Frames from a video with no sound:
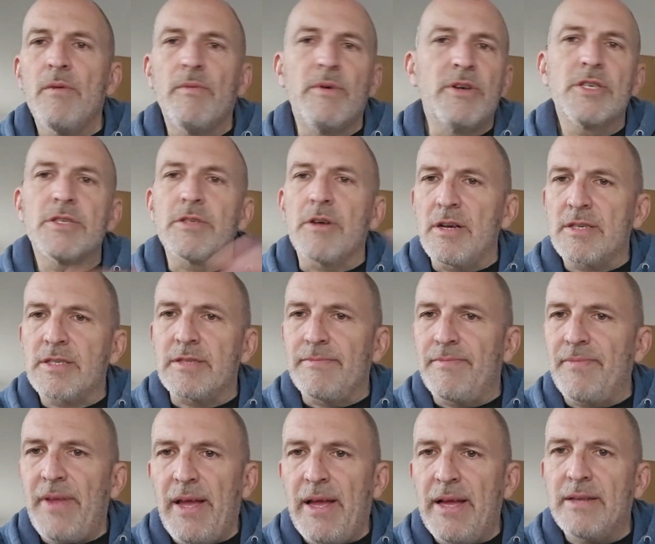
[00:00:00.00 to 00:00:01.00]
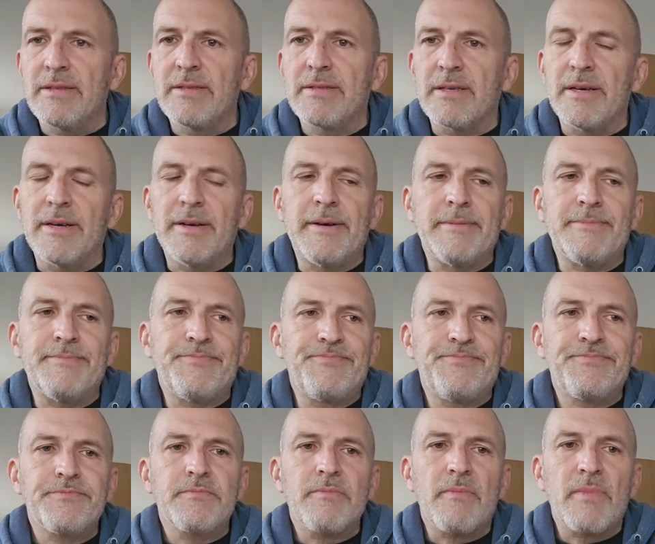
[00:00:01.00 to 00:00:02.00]
which is awesome.
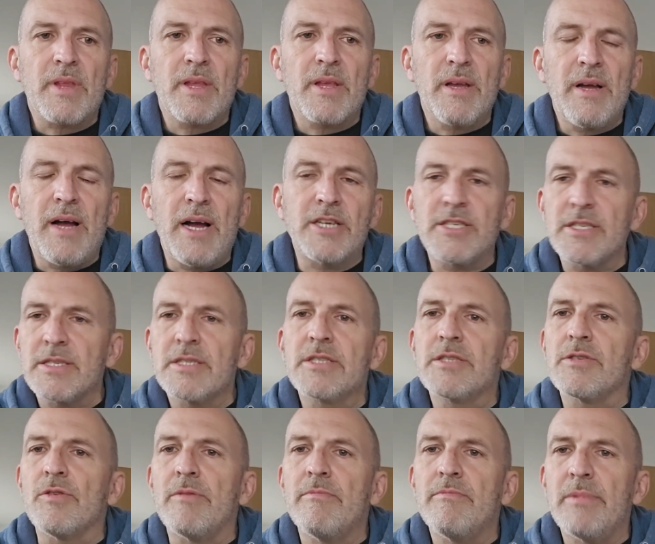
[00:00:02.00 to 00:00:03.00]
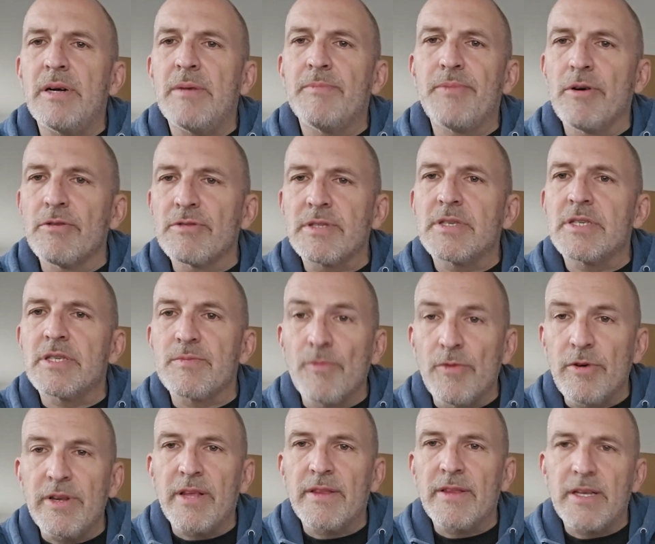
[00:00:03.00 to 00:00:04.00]
And I just saw a post this
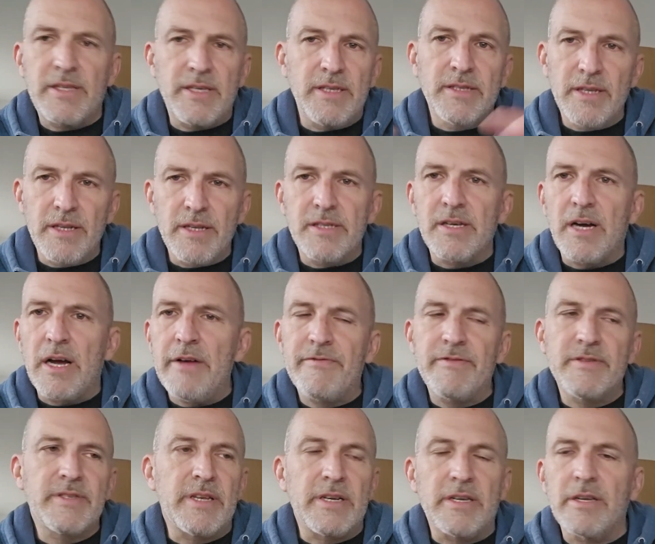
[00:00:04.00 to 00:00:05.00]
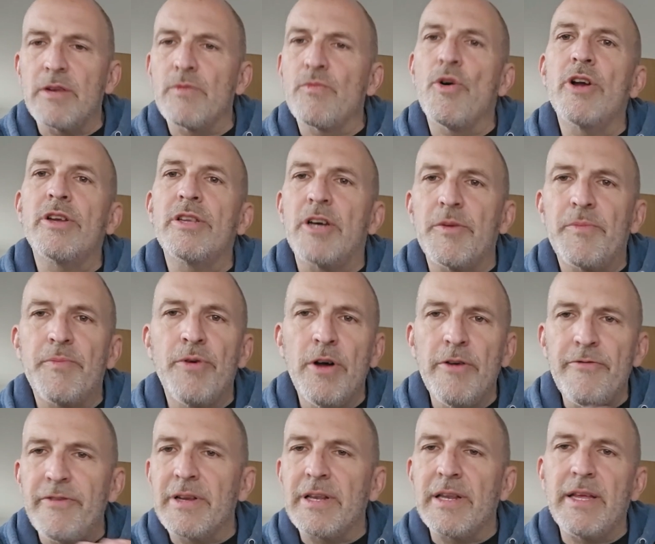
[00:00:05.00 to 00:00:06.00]
morning that he did a dive visit and it worked out
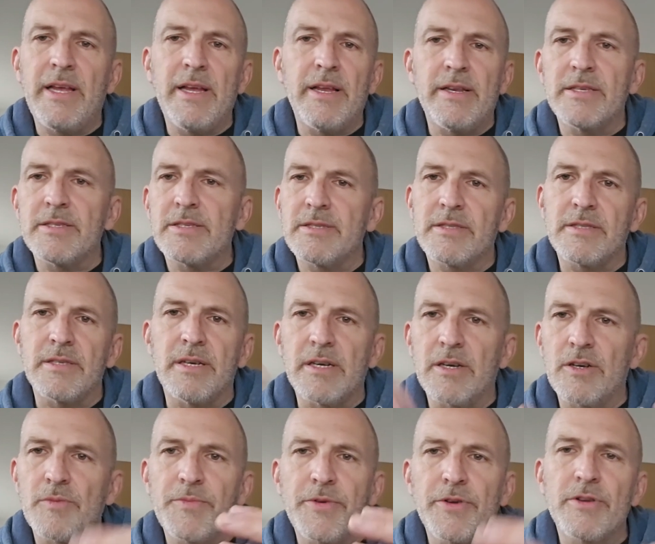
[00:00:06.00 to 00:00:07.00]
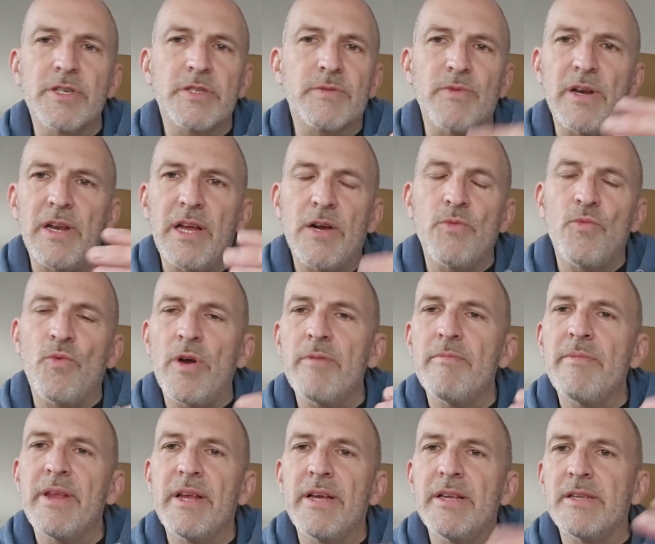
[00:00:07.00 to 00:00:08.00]
perfectly, and his computers were like 1
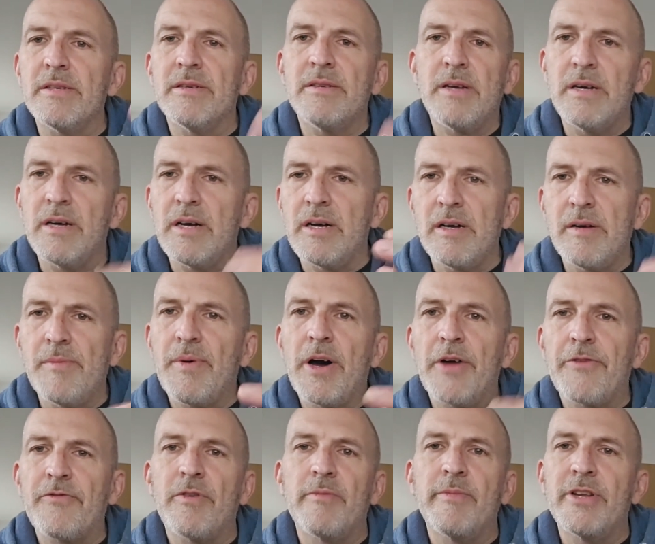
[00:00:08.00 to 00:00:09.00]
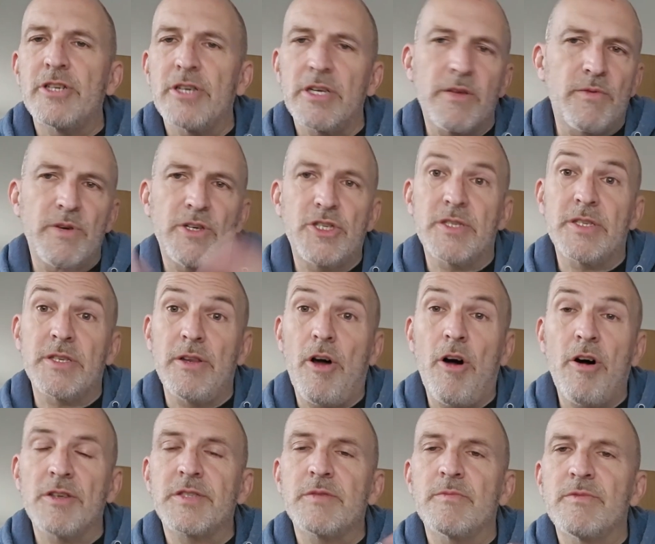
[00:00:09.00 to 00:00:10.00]
minute apart from each other, which is an
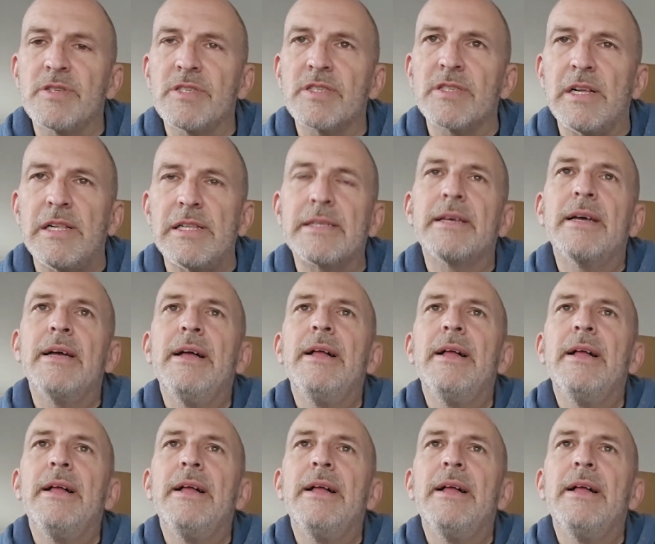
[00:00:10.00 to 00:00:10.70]
awesome result.